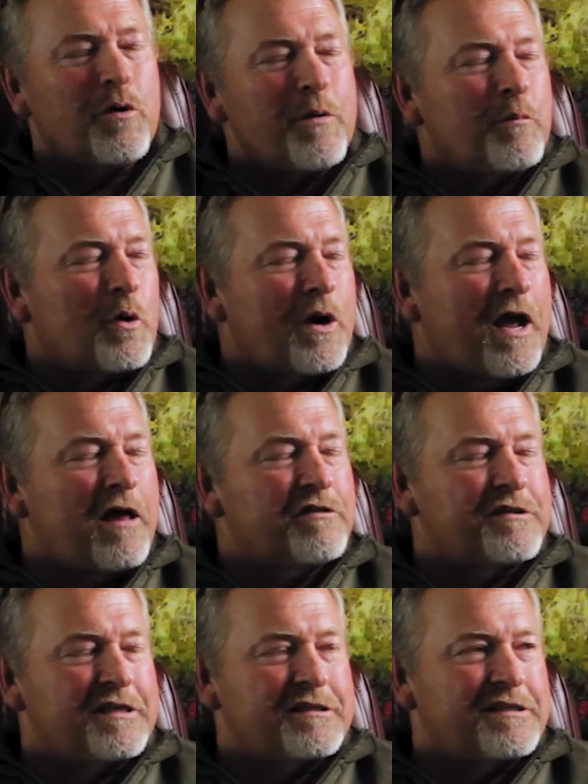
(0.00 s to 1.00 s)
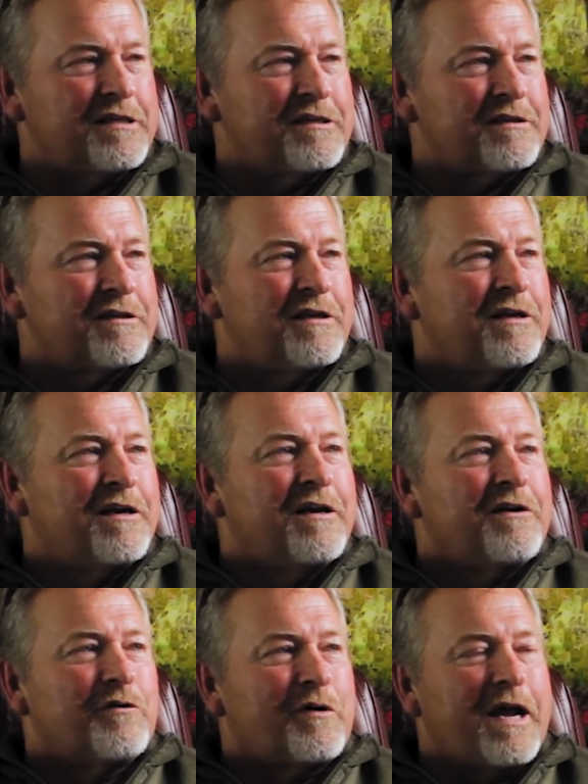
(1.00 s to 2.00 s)
want more healthy teeth. Right.
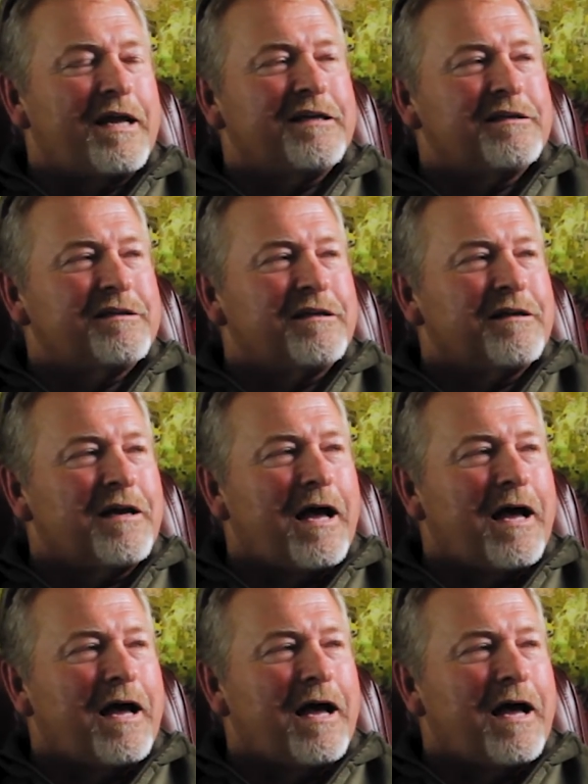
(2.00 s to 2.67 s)
Right? Right.